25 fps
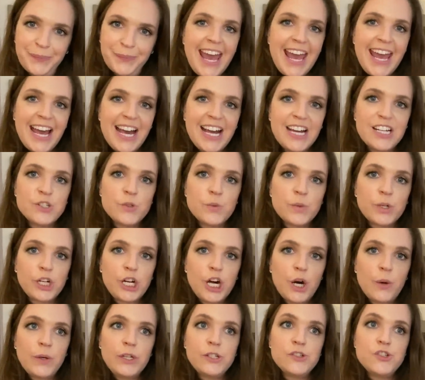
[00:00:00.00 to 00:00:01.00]
And we're
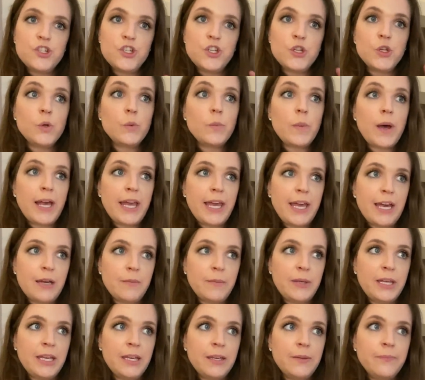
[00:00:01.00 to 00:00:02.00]
going to
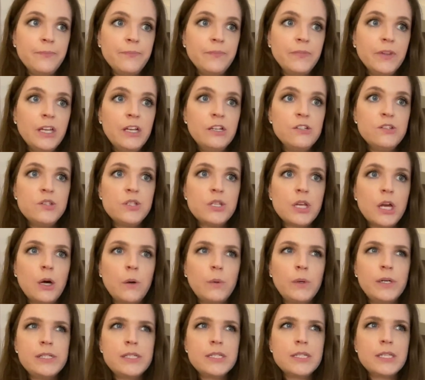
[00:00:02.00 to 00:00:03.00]
Miami.
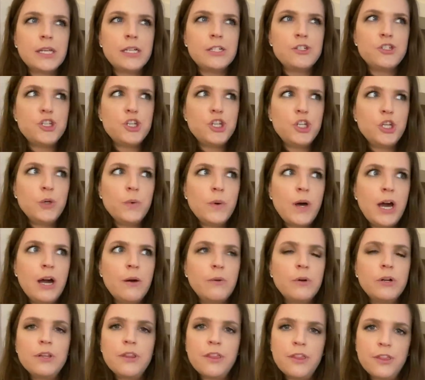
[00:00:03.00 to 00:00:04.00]
So it's a two
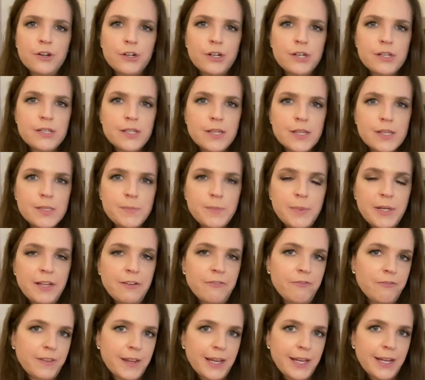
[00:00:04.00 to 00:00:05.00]
hour and thirty-six
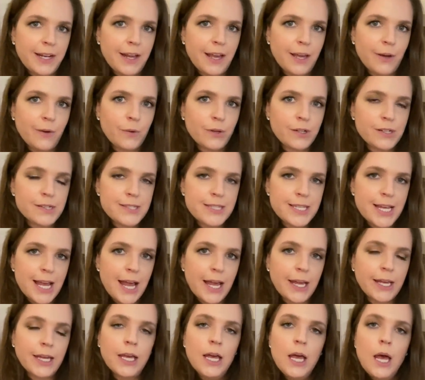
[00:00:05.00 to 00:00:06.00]
minute flight, I wanna
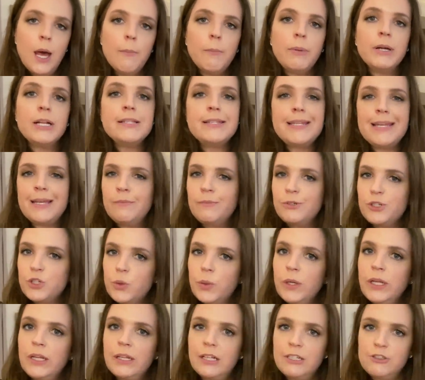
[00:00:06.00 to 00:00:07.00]
say, but it's in
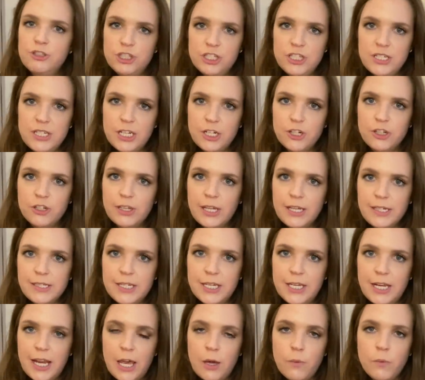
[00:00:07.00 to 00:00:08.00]
between lunch and dinner like
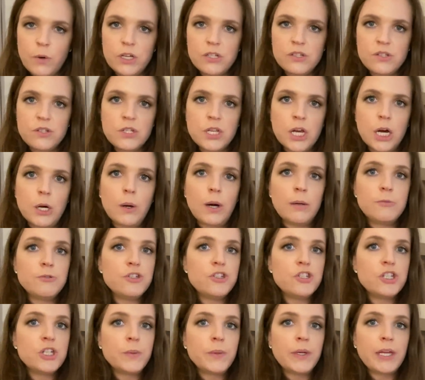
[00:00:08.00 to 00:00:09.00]
today was. So I'm
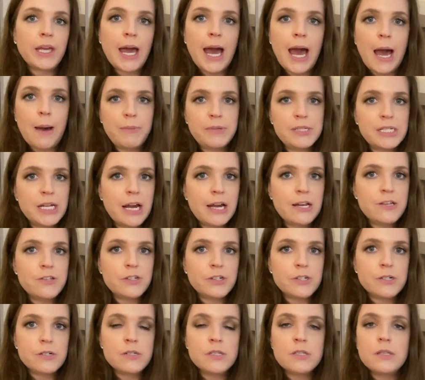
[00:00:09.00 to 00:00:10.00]
just doing
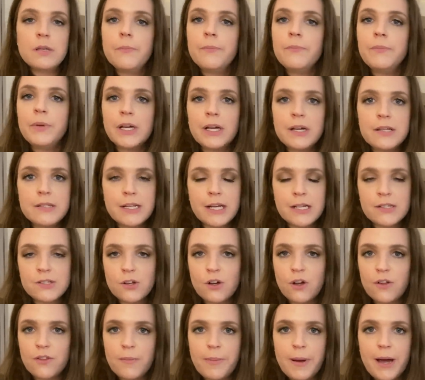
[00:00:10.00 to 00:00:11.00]
appetizers because that's
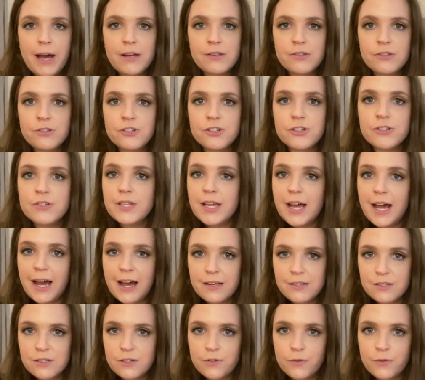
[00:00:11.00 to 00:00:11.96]
all the passengers asked